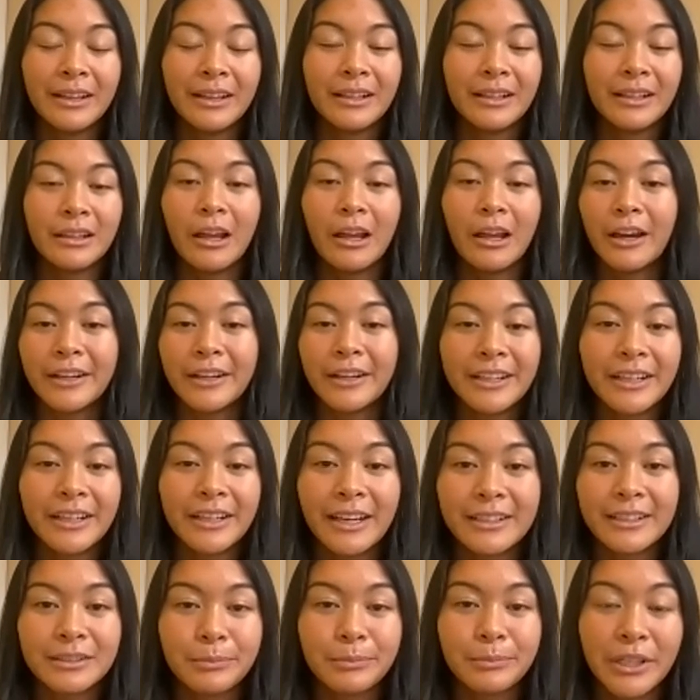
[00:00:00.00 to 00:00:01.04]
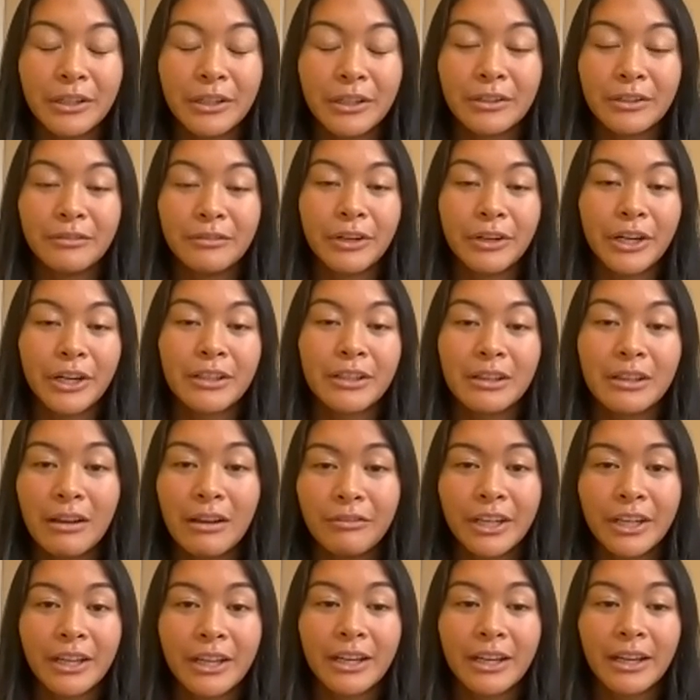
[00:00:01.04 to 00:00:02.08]
Lonnie has been very
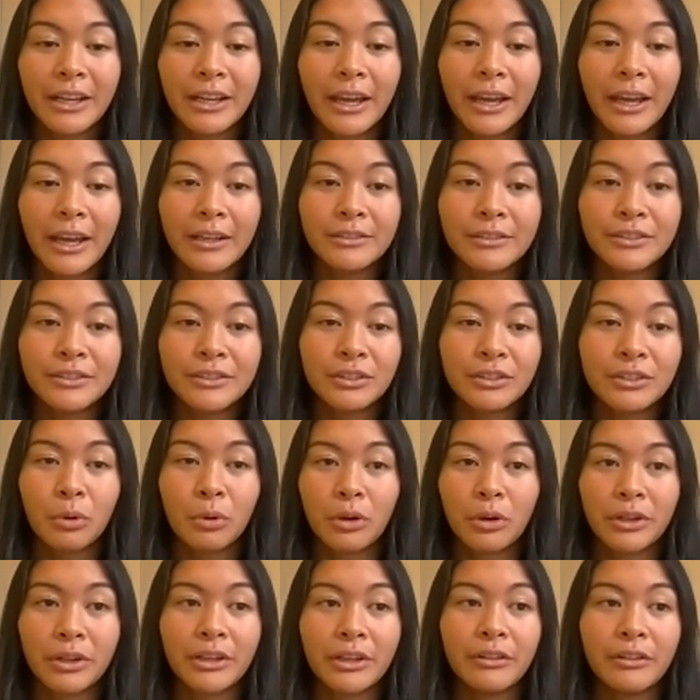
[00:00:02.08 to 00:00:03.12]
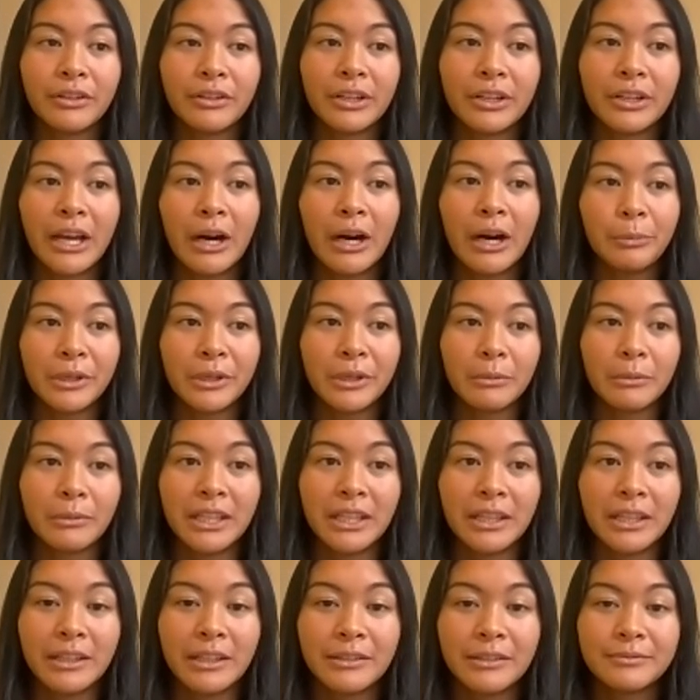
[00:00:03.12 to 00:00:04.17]
loving and supportive and helping
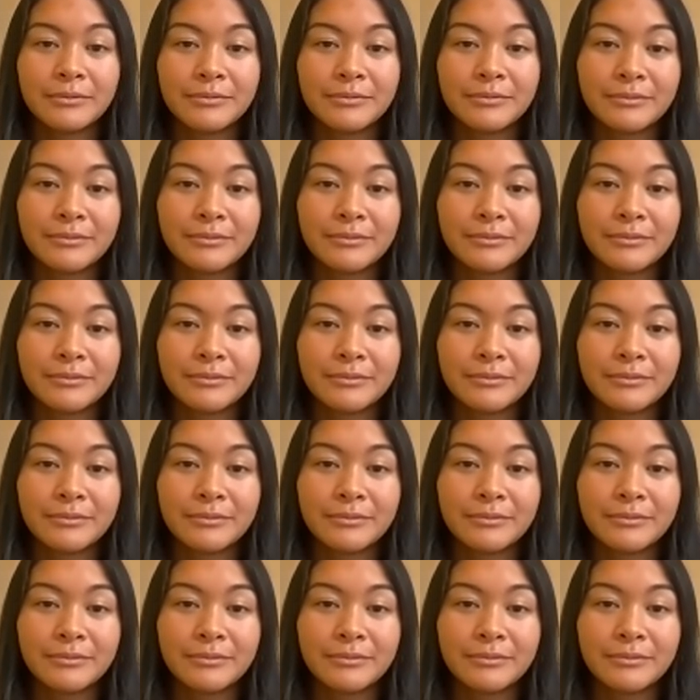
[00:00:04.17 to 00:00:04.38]
me